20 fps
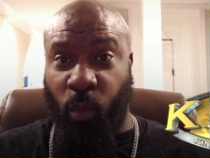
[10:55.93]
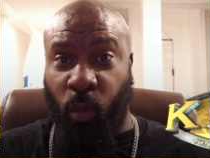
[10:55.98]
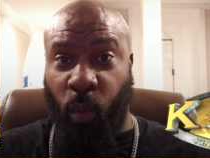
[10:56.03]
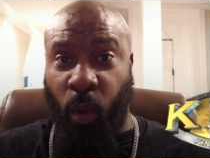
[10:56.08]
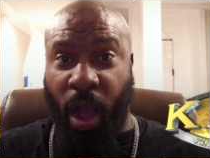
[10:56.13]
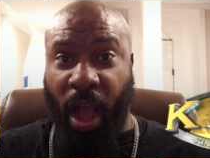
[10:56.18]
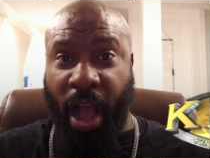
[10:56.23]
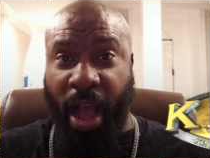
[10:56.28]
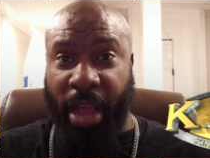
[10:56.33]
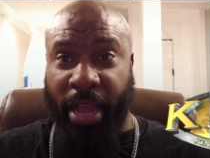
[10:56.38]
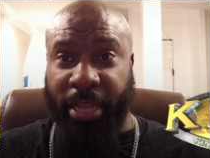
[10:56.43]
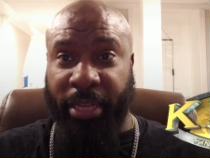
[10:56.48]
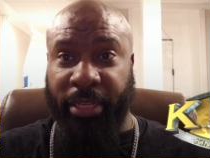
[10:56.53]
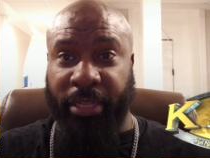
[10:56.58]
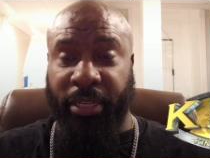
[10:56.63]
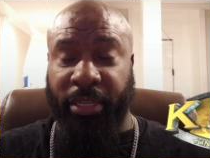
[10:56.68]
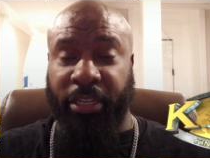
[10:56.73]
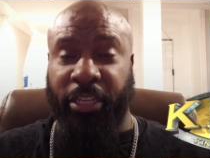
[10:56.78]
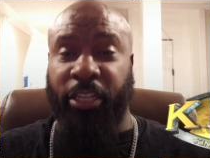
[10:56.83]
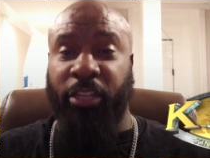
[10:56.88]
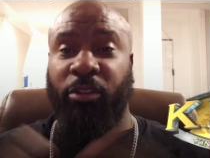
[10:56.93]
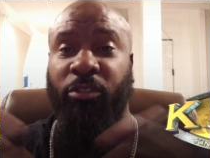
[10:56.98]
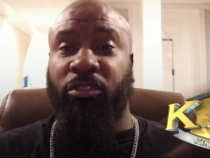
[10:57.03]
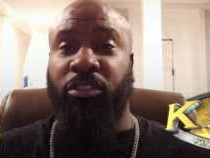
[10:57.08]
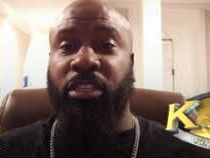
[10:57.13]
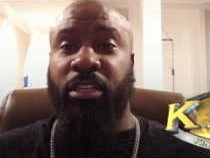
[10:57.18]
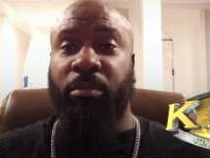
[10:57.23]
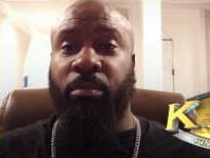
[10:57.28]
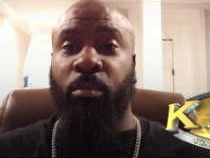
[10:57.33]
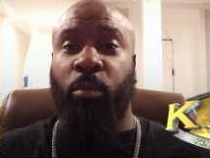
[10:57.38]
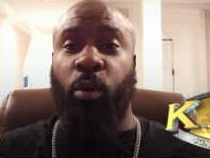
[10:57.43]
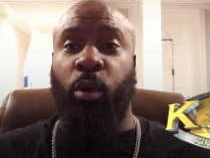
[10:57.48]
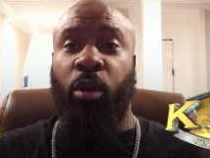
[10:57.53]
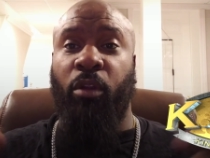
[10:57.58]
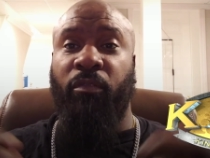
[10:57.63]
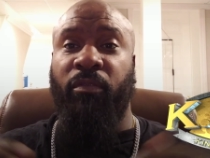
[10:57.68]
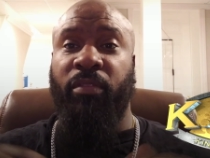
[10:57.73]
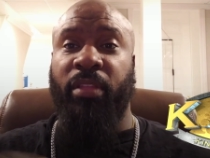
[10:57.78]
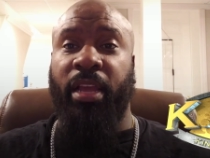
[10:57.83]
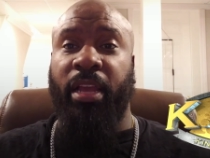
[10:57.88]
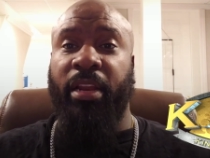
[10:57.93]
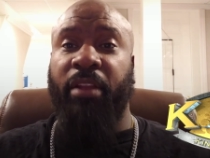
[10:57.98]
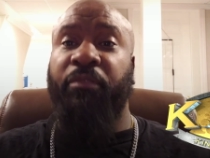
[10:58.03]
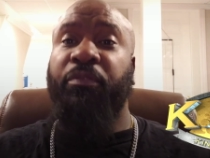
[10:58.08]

why you don't see more of that.